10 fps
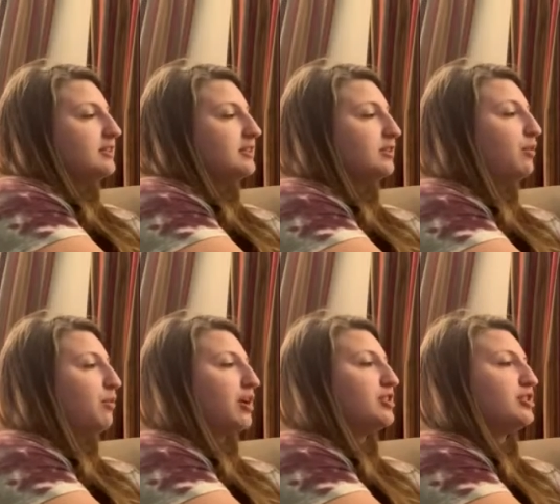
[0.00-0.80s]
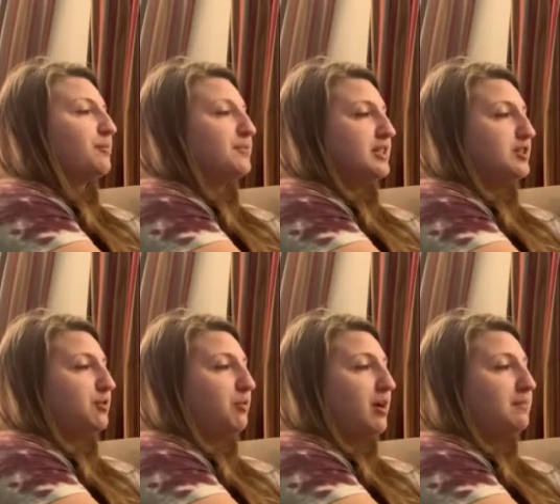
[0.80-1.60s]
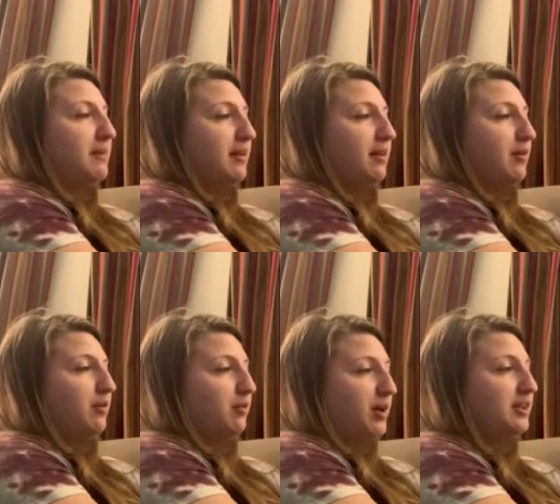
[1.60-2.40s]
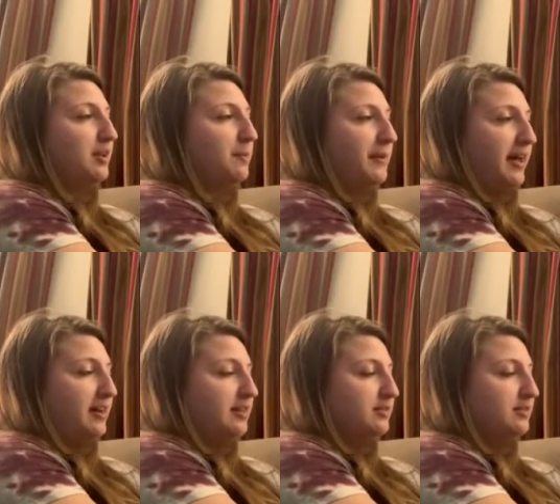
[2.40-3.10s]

Little One jumps into one, bed, one little bed